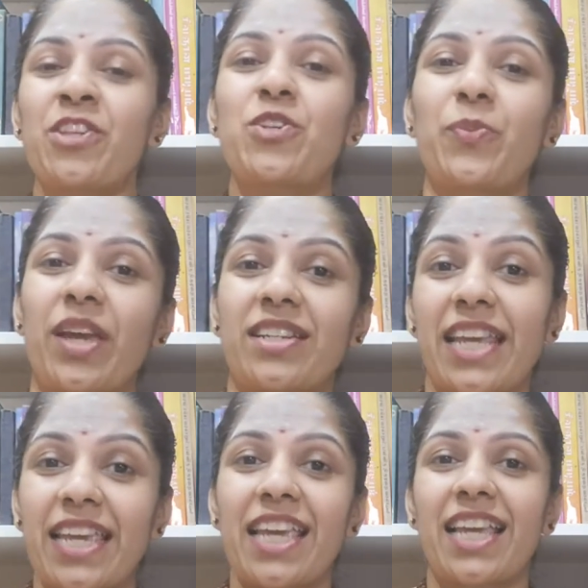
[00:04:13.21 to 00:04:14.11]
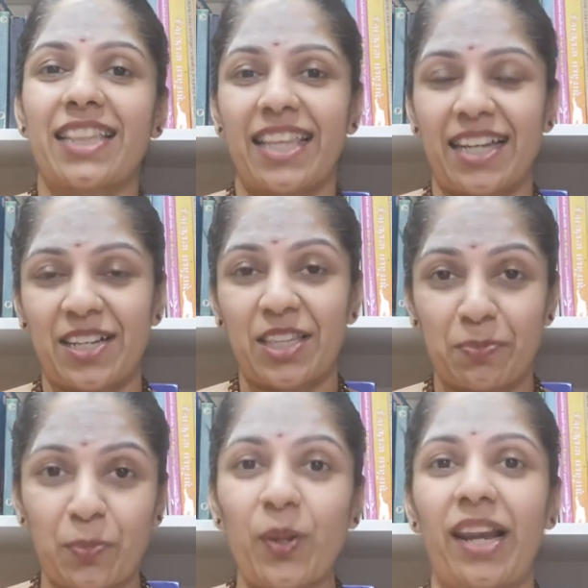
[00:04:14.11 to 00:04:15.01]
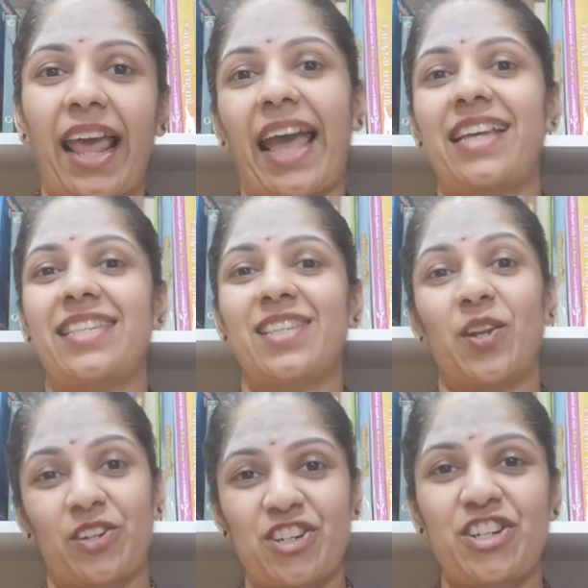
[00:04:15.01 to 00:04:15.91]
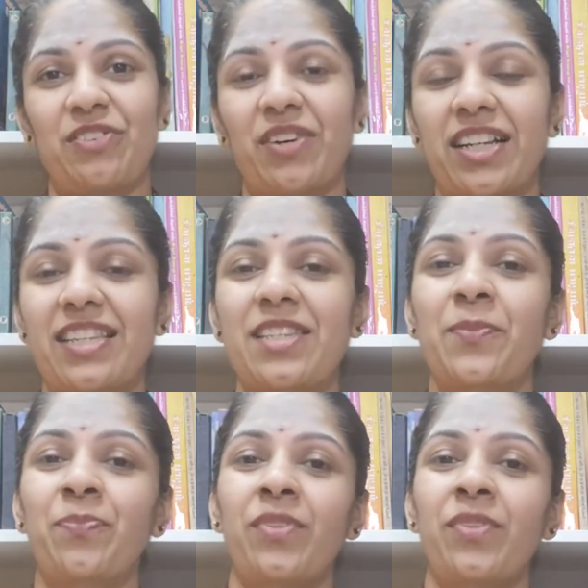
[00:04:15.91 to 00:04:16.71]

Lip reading: So we are taking the bull as Lord Shiva's